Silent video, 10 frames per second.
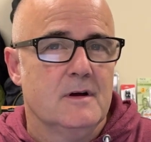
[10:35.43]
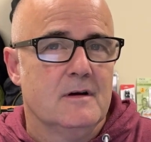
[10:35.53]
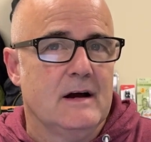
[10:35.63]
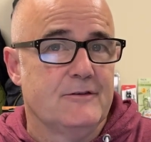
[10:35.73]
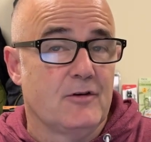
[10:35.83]

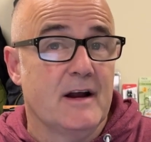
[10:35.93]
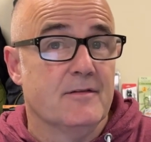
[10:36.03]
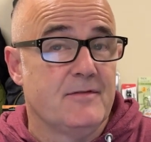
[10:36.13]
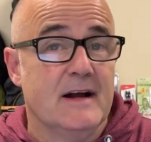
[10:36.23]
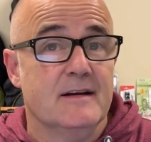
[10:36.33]
I try to
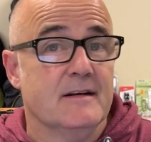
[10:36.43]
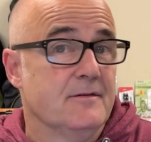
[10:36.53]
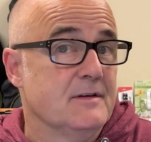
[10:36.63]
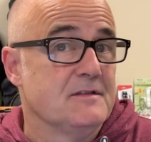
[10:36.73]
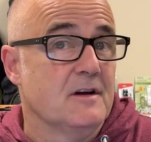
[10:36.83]
find it if
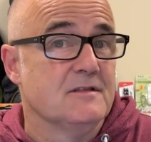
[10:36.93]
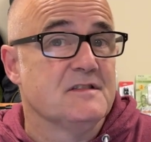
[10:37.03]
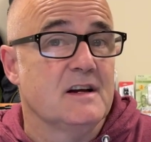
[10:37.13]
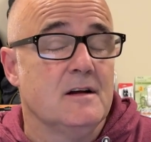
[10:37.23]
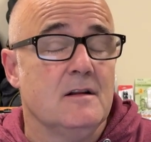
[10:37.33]
it's on
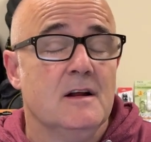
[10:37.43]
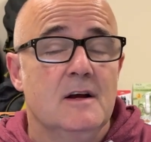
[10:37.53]
sale.